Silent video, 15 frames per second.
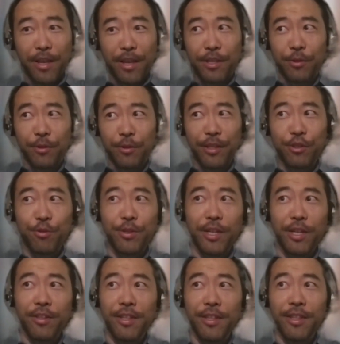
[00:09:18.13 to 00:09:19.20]
So in
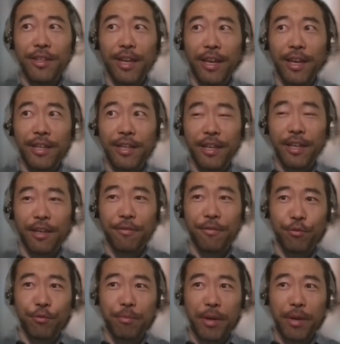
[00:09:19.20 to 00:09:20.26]
2018, if
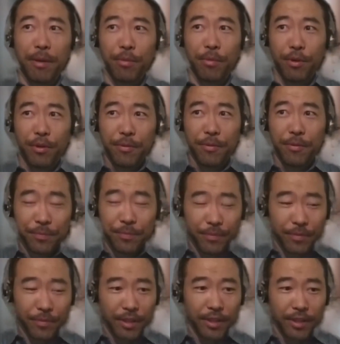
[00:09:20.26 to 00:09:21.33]
you remember,
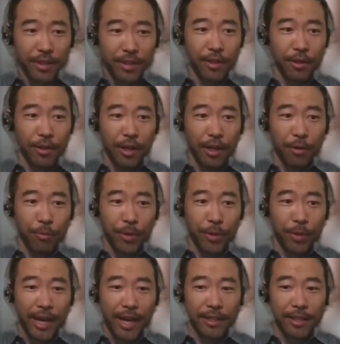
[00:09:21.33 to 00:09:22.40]

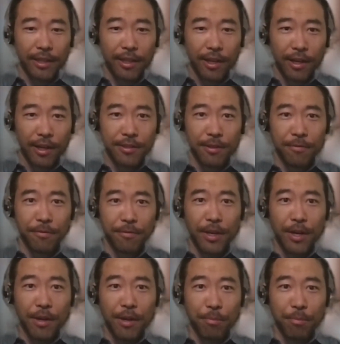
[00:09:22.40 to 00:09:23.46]
we had a lot of
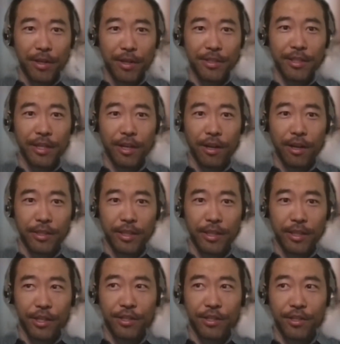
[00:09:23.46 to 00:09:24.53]
monthly
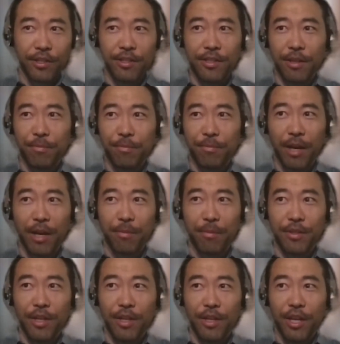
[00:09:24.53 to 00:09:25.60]
oscillations,
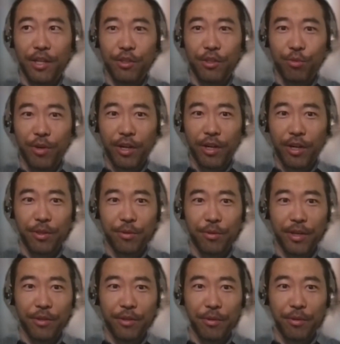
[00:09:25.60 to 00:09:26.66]
sometimes 200 and
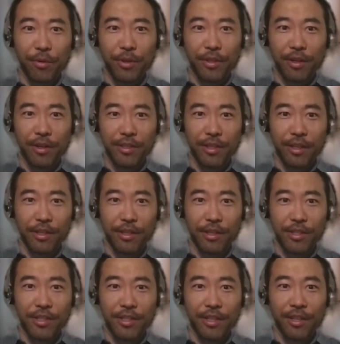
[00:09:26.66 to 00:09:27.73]
300 point
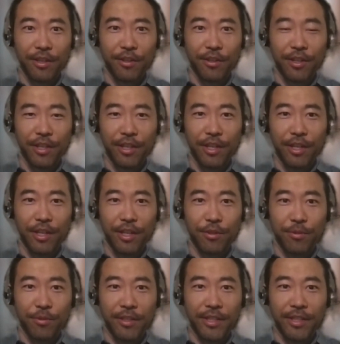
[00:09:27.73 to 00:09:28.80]
oscillations in early
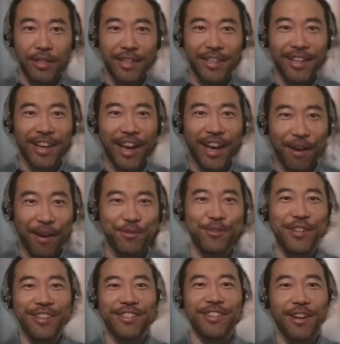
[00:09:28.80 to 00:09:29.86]
2018 after
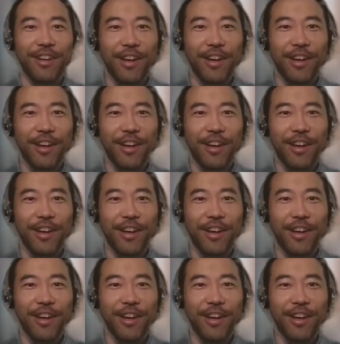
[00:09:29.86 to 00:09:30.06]
that